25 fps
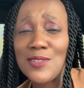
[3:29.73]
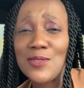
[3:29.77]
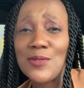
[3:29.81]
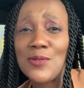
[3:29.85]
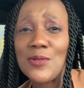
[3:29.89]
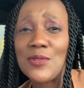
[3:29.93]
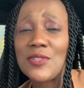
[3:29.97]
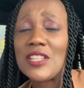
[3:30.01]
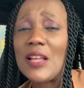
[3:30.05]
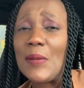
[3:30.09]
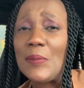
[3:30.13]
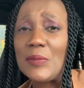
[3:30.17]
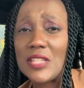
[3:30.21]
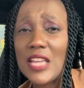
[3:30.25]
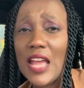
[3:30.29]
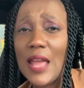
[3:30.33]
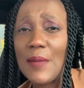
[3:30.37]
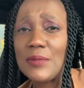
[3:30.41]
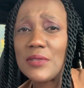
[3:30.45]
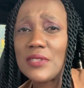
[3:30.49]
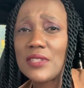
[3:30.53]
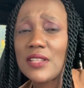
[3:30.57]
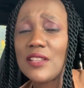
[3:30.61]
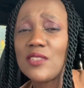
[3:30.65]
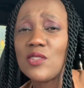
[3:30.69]
So
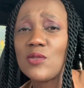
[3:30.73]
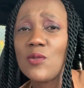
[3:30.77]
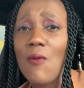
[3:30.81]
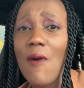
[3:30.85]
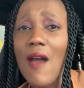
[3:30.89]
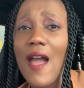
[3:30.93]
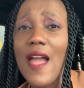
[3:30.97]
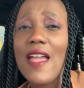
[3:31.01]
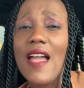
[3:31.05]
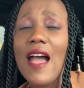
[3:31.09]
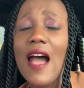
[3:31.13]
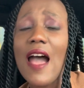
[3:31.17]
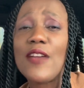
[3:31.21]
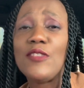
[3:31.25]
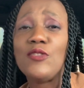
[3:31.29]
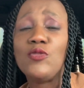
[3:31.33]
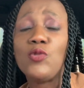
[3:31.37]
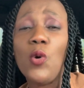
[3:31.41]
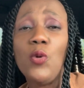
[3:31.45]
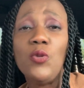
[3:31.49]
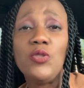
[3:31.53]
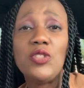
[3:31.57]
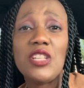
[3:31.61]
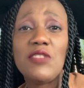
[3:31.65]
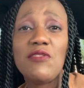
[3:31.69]
sometimes that's why I
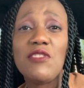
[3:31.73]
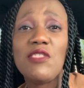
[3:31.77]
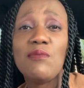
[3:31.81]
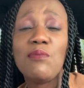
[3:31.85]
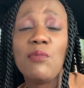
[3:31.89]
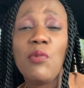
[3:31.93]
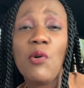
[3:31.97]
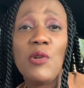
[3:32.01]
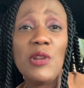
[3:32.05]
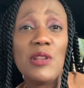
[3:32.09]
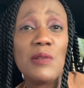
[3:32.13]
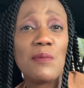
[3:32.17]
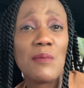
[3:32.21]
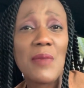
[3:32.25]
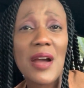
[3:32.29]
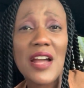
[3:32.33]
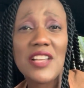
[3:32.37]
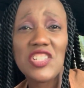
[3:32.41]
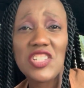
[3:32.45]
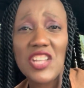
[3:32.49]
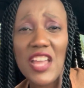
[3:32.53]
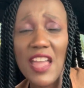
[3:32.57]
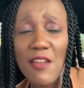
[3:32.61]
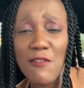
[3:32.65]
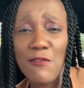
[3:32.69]
don't even put in
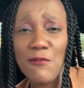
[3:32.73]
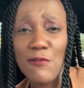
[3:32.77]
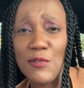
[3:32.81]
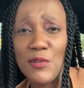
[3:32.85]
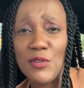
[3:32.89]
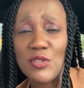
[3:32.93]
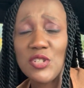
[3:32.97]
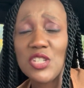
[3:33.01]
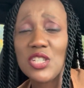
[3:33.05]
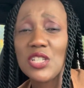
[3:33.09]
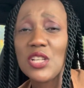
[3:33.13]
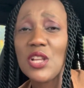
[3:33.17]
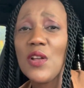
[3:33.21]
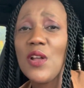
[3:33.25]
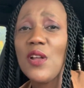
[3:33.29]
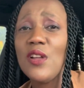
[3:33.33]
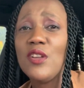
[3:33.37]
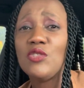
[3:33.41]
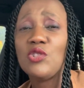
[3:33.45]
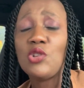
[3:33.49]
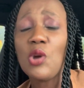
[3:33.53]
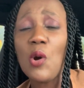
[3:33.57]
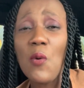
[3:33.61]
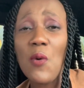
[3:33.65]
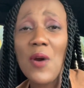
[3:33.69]
much effort
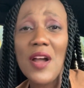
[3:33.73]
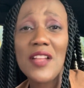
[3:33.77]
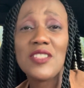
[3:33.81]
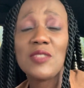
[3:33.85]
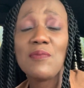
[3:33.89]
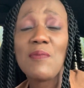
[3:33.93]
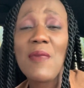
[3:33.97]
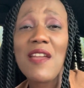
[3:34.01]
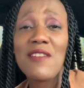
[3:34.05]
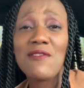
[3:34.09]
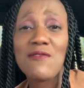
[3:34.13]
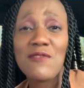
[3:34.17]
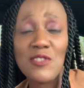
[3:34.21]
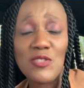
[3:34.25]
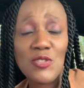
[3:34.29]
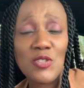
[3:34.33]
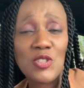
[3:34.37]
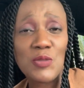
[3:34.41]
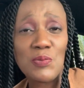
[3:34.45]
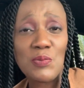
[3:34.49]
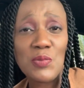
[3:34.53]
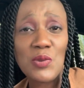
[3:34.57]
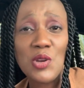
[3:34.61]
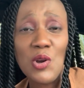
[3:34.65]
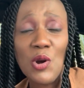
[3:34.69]
towards my
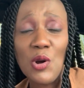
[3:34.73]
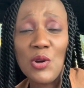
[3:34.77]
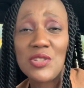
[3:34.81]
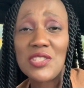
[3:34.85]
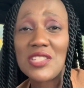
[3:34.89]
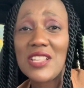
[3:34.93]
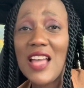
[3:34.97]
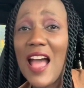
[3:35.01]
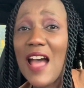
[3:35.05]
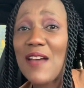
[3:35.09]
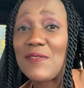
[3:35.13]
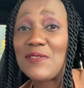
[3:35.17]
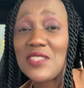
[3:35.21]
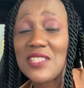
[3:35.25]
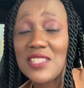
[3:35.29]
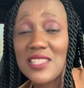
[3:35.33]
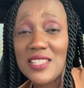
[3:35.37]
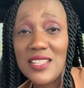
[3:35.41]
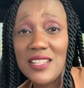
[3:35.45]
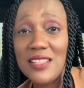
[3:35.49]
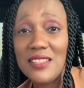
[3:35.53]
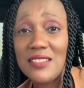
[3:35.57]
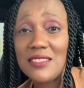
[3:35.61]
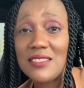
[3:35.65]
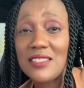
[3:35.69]
videos, because I've
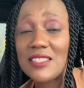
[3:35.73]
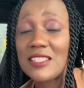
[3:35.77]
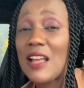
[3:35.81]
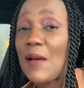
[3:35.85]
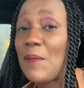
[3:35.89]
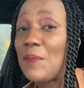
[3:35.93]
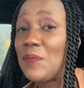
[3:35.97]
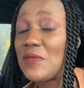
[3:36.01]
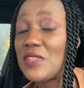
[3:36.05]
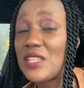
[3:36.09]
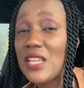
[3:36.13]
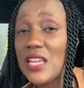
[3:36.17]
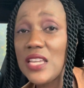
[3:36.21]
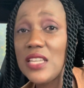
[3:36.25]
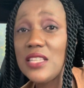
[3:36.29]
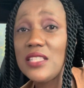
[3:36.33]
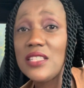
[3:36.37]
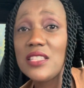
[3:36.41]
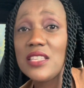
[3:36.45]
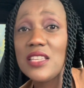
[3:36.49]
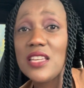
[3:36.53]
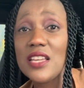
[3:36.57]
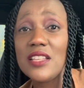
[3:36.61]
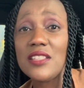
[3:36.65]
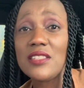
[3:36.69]
seen some
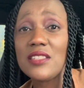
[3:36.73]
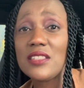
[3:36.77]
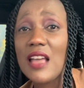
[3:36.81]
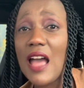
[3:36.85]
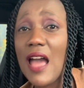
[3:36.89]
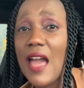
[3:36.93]
days, yes,